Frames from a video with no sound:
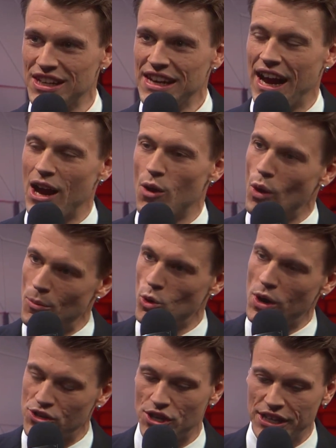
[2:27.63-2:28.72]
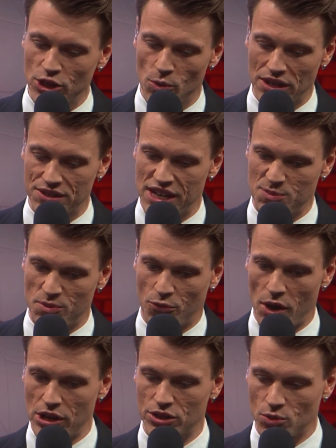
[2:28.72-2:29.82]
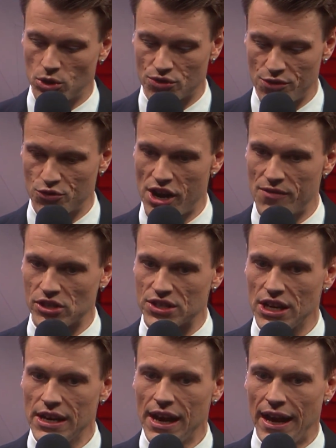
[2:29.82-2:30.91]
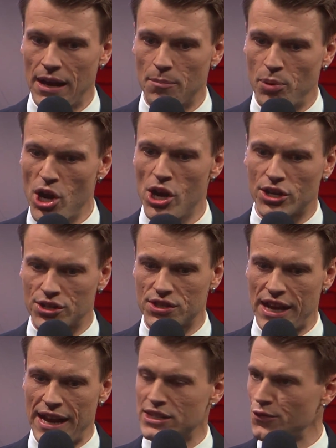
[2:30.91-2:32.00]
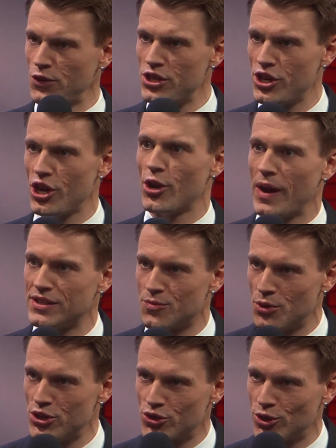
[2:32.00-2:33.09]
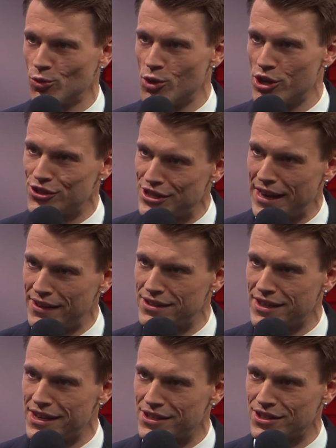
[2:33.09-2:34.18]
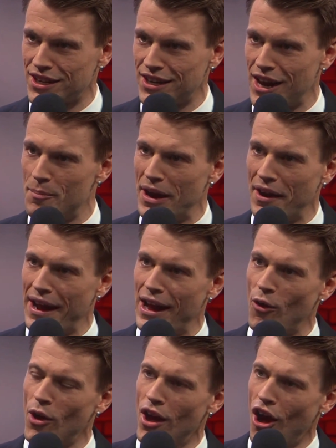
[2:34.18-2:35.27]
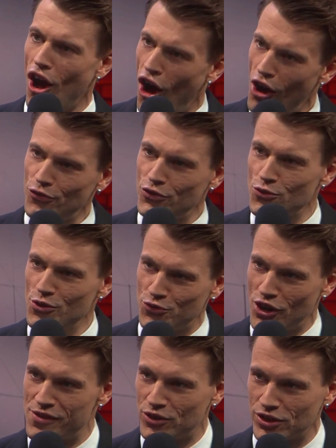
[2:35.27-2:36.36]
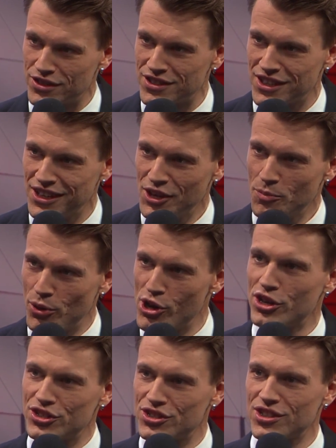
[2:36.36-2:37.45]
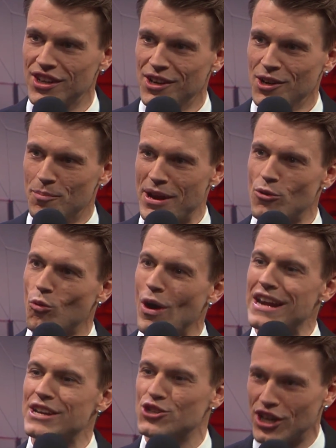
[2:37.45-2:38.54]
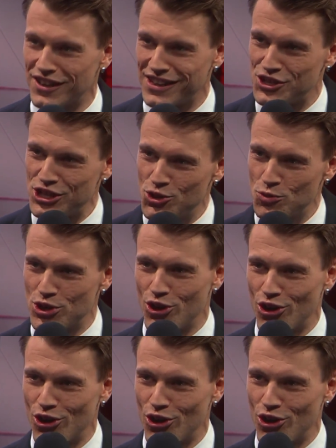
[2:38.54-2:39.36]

One more question on EU LCS before I look towards Rift Rivals. Perks and Deficio had some pretty strong words on the analyst desk about how after Rift Rivals, Perks made a wager that G2 would not